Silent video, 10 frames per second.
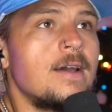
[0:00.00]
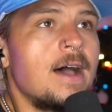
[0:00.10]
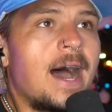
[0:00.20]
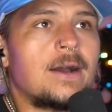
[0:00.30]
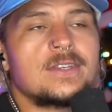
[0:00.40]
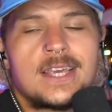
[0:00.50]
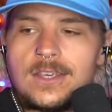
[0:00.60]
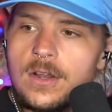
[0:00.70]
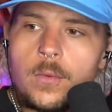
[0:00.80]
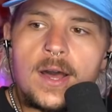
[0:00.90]
I was like, you
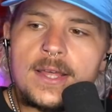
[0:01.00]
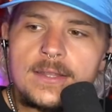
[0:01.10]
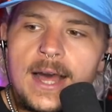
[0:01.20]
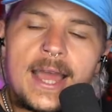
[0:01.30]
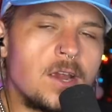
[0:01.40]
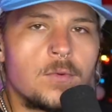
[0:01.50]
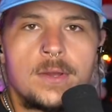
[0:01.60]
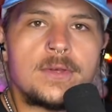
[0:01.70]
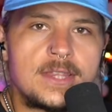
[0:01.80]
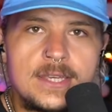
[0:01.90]
know what? I agree
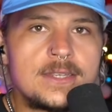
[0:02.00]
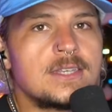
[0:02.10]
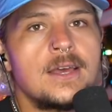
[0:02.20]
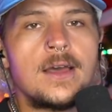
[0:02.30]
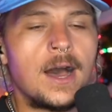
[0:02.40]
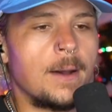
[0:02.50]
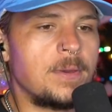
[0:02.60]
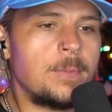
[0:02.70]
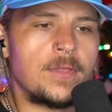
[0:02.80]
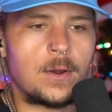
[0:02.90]
with these uh,
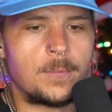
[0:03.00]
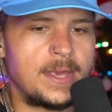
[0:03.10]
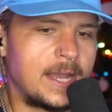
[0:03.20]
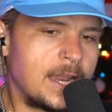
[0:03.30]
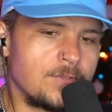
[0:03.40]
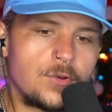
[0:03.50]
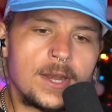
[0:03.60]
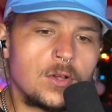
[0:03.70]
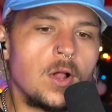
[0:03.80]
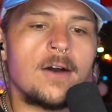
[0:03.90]
people that were being kind of
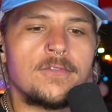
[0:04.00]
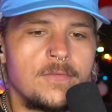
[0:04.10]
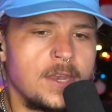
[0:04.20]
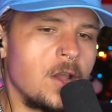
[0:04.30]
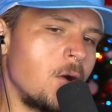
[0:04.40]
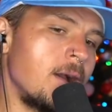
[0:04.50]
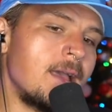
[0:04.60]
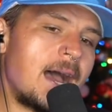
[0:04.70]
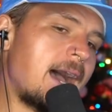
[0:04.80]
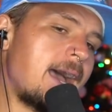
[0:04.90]
critical of the video.
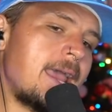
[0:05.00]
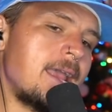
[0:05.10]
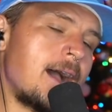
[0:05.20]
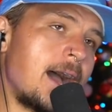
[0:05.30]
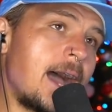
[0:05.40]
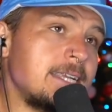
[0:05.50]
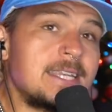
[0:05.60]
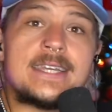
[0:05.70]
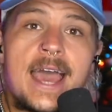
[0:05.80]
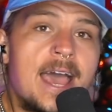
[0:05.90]
I I
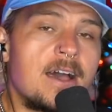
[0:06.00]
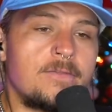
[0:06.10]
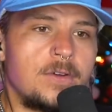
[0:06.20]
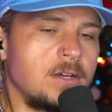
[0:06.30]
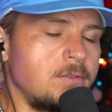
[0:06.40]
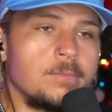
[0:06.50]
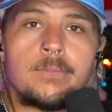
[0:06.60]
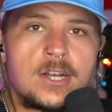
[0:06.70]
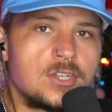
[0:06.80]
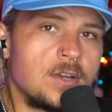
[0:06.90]
didn't have
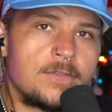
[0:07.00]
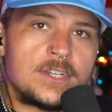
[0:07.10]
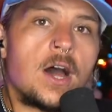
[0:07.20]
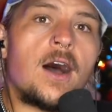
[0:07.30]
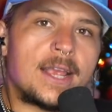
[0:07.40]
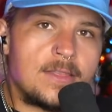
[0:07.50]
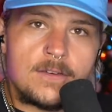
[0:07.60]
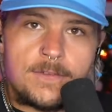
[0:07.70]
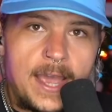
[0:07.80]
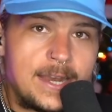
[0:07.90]
much of a dog in the
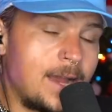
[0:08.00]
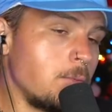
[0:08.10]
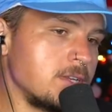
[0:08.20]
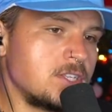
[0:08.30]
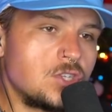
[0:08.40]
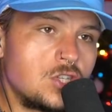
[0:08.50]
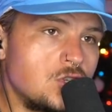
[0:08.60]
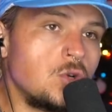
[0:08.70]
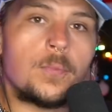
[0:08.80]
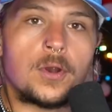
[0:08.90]
fight. I wasn't
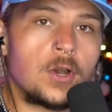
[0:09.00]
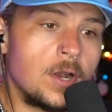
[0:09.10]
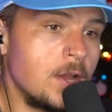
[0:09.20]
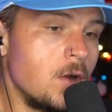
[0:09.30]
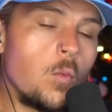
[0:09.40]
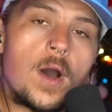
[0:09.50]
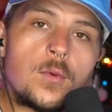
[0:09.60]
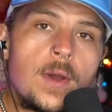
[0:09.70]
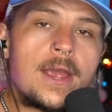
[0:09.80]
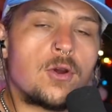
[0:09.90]
super one
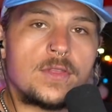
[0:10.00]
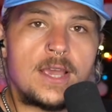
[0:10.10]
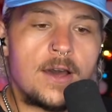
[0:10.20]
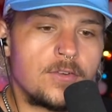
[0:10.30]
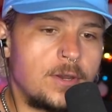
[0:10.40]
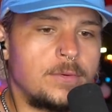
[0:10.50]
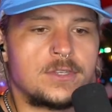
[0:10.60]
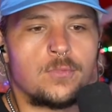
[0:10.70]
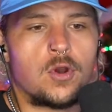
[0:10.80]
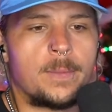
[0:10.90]
way or the other. It was
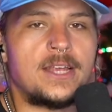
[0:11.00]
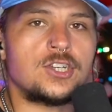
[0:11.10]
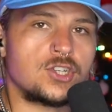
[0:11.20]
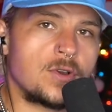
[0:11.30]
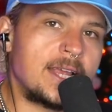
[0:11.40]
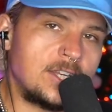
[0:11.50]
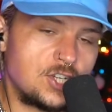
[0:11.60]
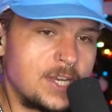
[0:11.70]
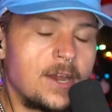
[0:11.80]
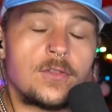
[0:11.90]
more me just trying to
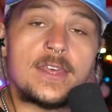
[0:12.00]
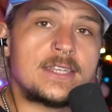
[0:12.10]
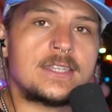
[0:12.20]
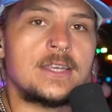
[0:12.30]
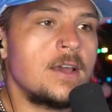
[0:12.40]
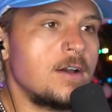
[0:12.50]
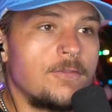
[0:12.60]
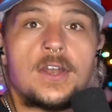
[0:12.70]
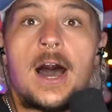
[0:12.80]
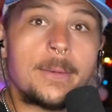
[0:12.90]
share this
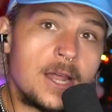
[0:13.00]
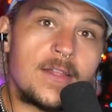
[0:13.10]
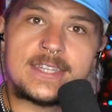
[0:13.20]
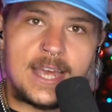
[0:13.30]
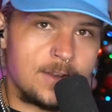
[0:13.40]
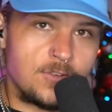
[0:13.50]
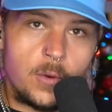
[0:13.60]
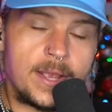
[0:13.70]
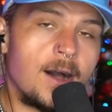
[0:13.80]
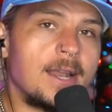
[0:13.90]
phenomena that's kind of
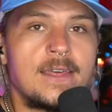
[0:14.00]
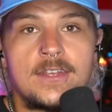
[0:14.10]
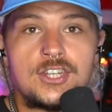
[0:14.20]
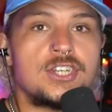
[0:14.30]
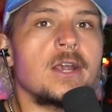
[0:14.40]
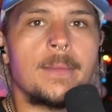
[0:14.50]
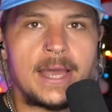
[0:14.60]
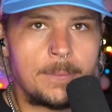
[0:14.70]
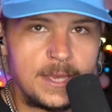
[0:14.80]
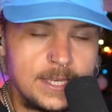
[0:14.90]
going on and then share my
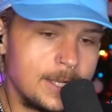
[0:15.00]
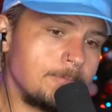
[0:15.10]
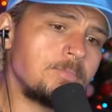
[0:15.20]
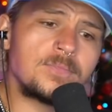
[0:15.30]
opinion.